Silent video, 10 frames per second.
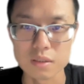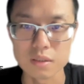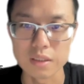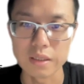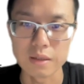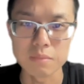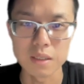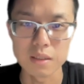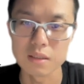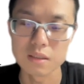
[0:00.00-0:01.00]
learning and
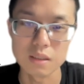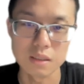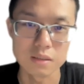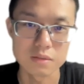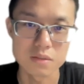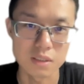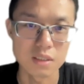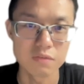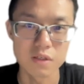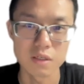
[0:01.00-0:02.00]
make
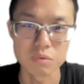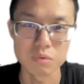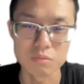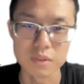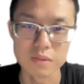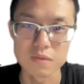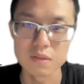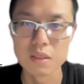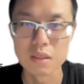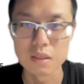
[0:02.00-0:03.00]
significant improvement
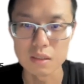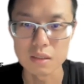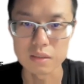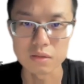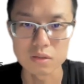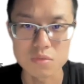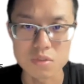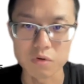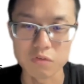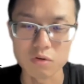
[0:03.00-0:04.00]
in terms
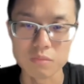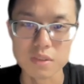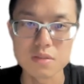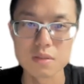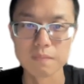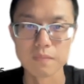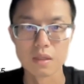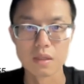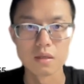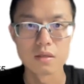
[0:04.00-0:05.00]
of performance.
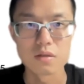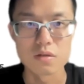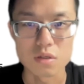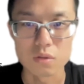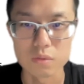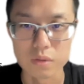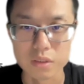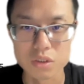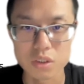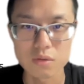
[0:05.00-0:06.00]
So
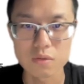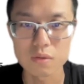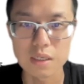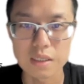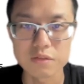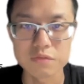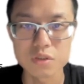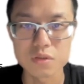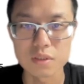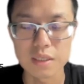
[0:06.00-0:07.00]
in general,
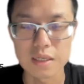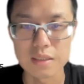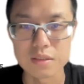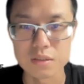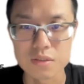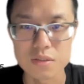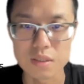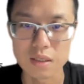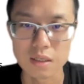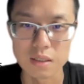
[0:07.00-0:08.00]
artificial intelligence
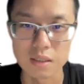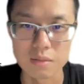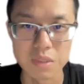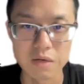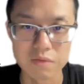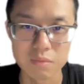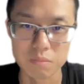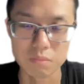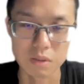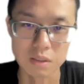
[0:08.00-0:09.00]
can have
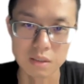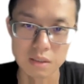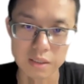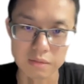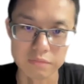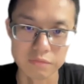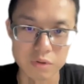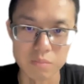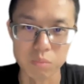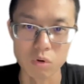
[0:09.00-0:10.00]
a
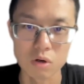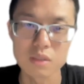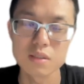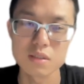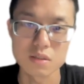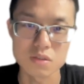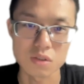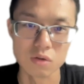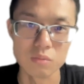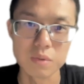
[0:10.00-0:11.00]
very broad
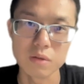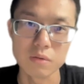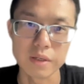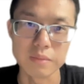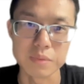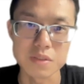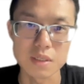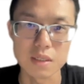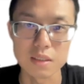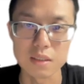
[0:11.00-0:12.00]
scope, right?
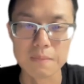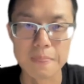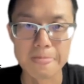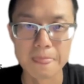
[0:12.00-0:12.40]
Basically,